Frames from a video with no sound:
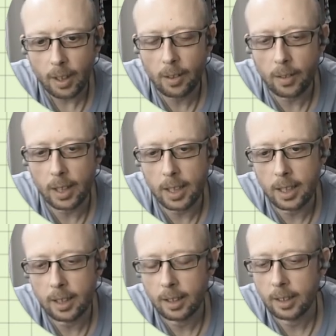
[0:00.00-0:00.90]

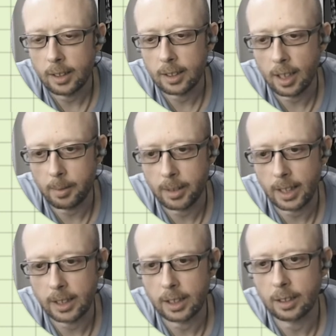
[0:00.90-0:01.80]
The time it
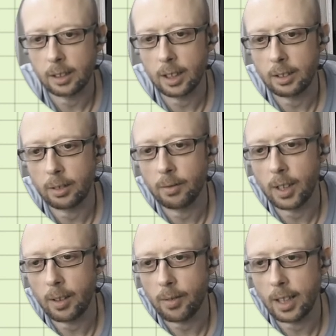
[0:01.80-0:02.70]
takes to go to
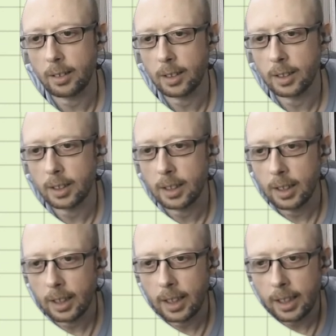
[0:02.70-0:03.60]
5,000
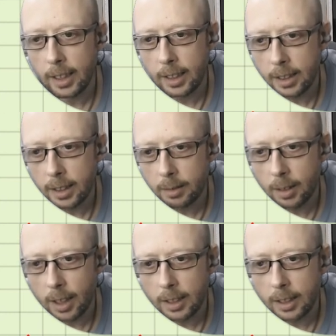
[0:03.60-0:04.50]
is, well,
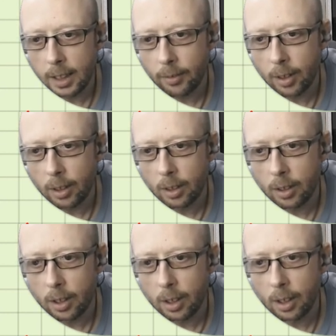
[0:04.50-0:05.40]
let's just have a look.